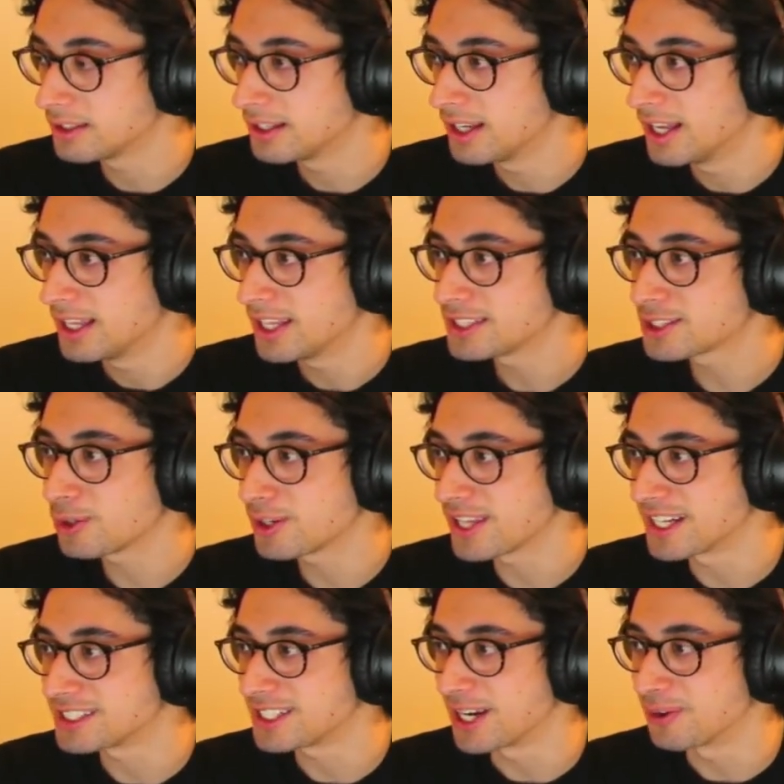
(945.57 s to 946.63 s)
Let's go into that,
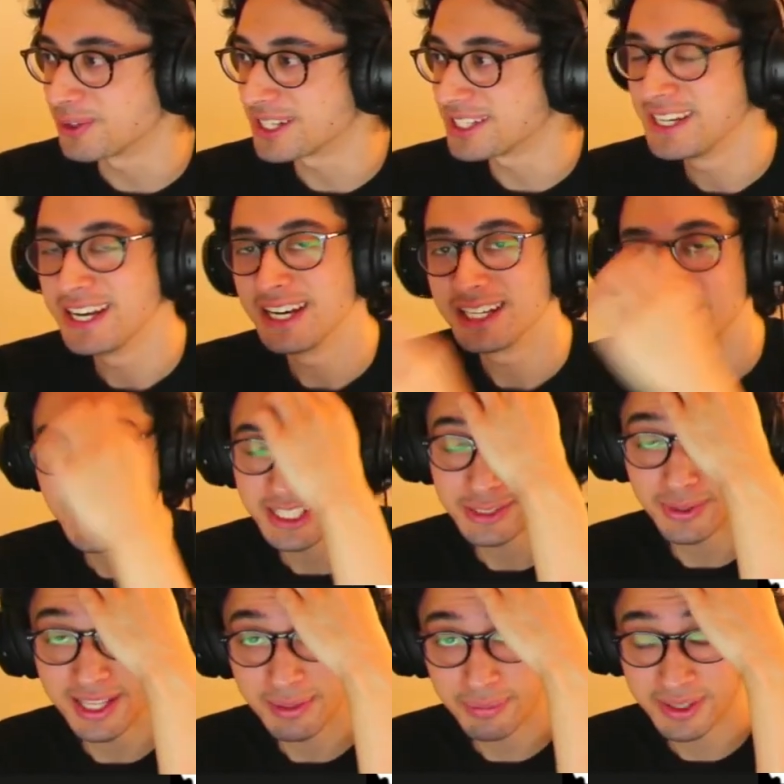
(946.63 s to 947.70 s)
shall we?
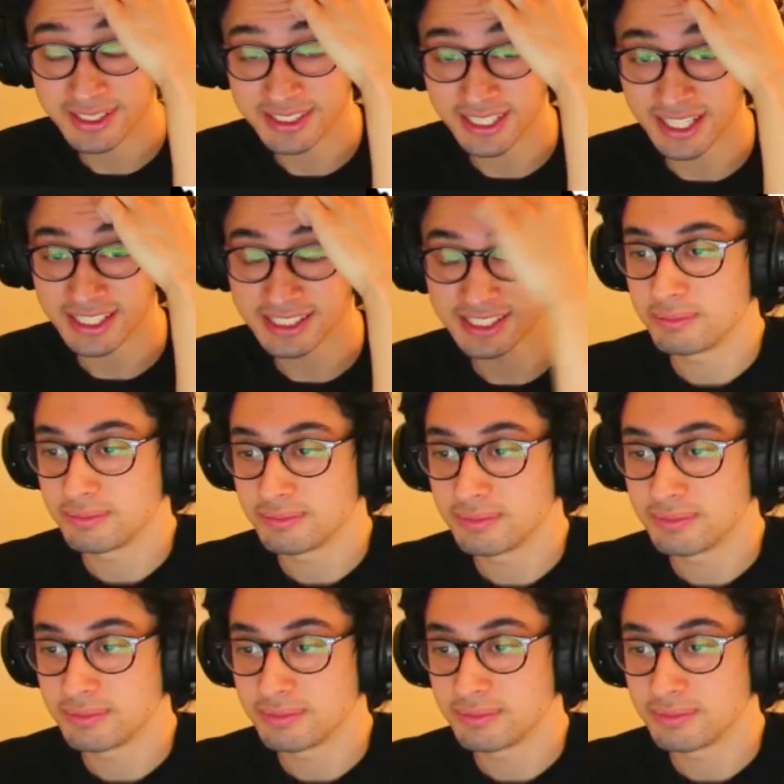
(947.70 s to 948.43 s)
Twilight Princess,